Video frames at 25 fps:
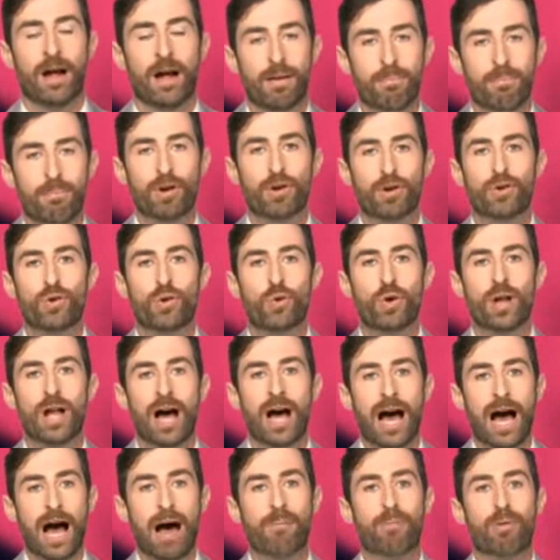
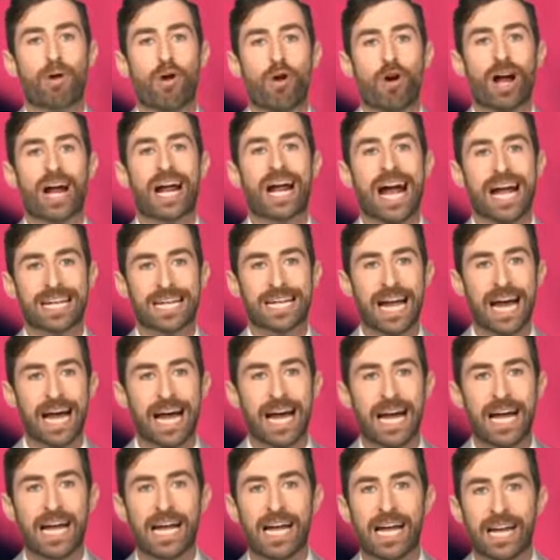Medulla
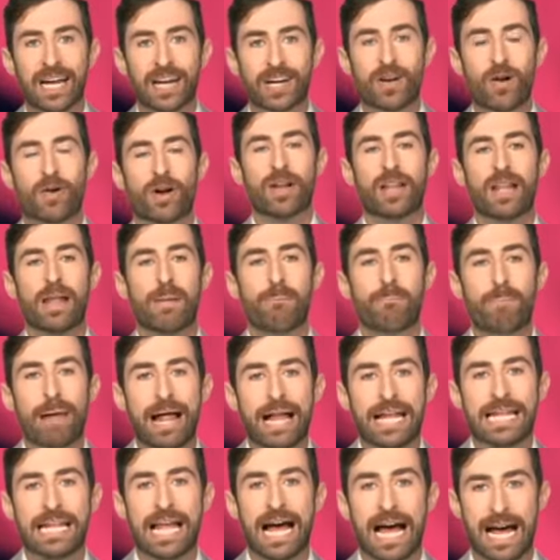oblongata? No,
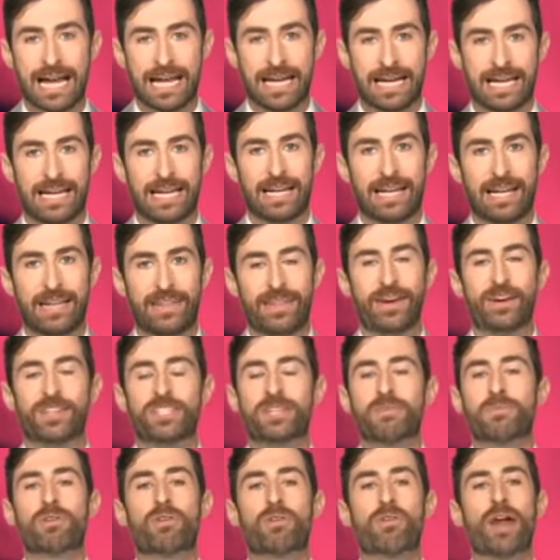glabella. There are
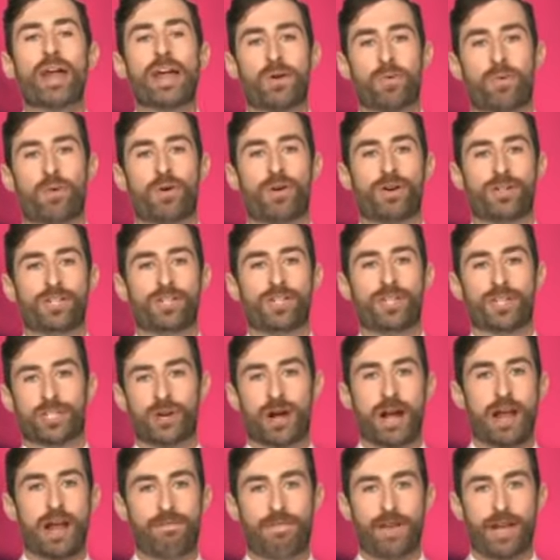some great words to
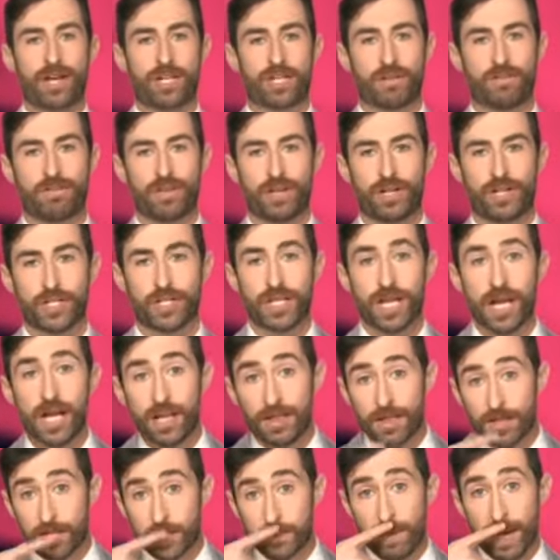describe facial features.
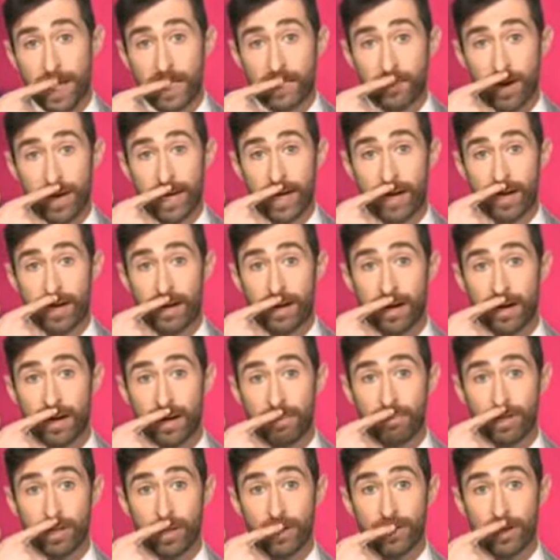This space right here,
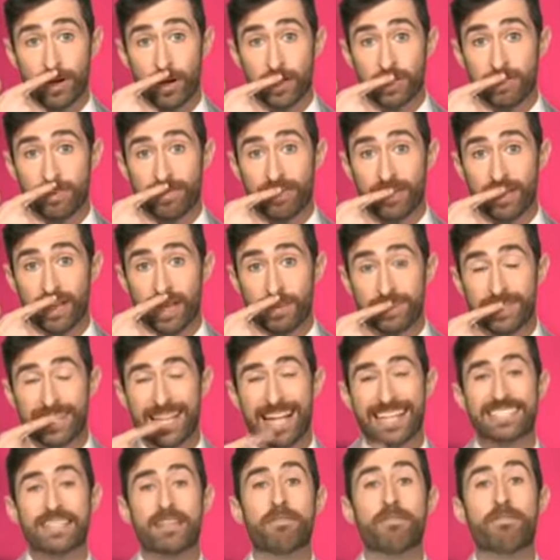below the nose, above the lips,
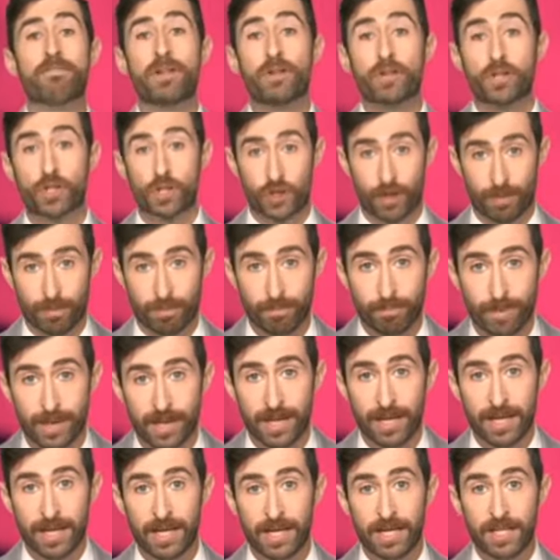that's the philtrum.
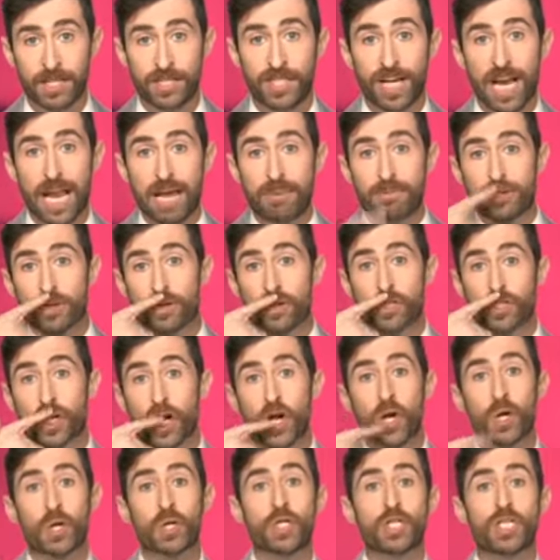James Earl
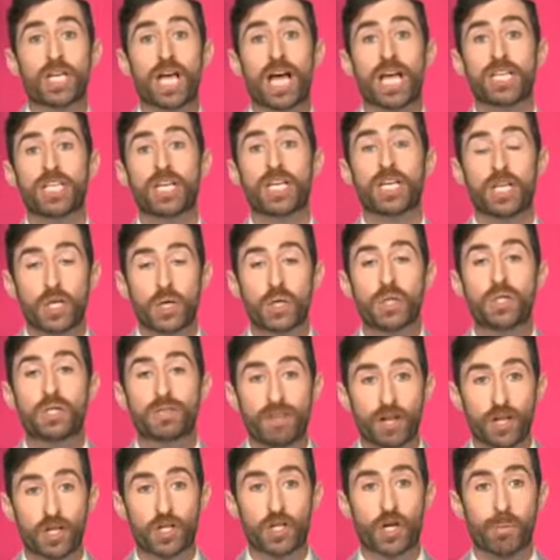Jones has a huge
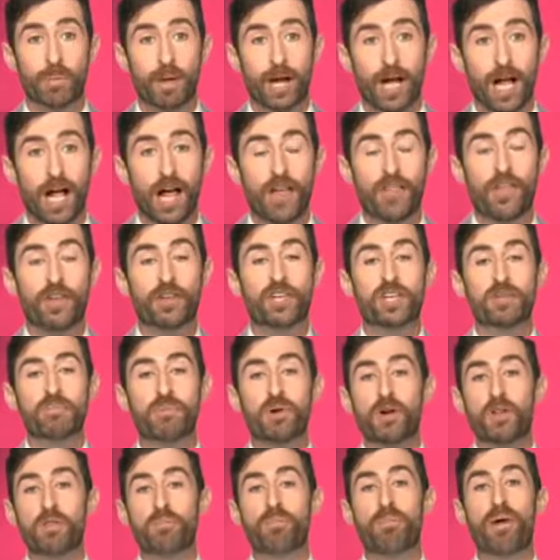philtrum. The
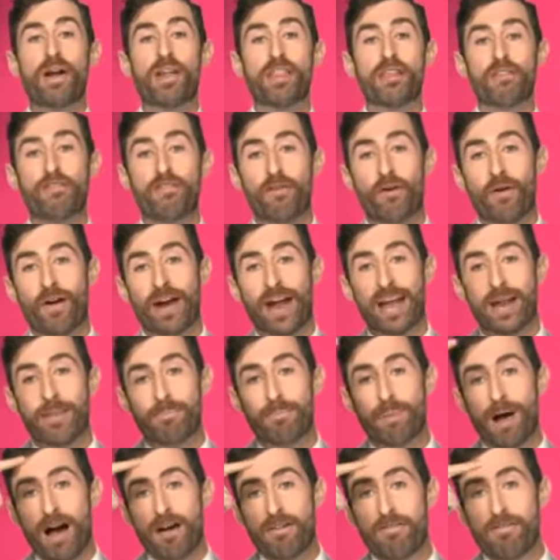smooth part of the forehead
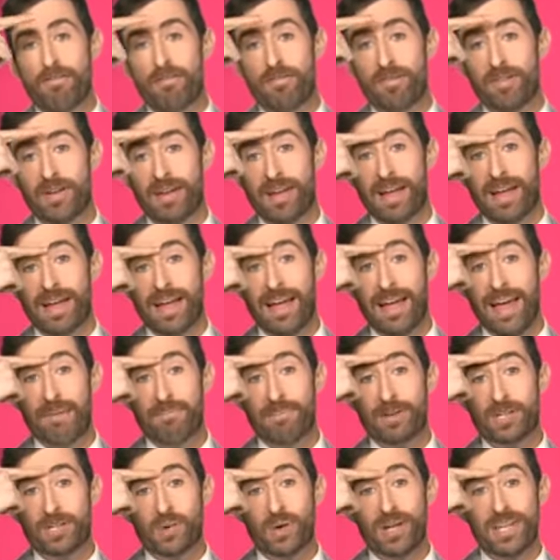above
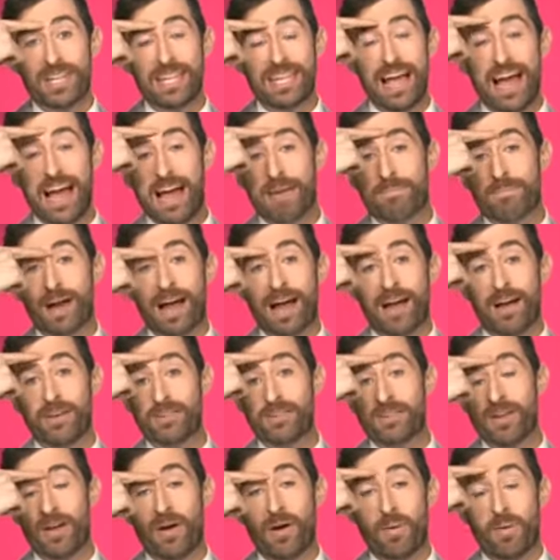and between the
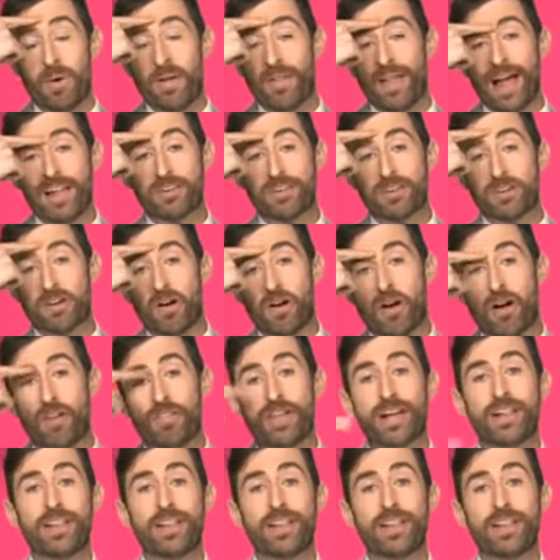eyebrows, well, that's called the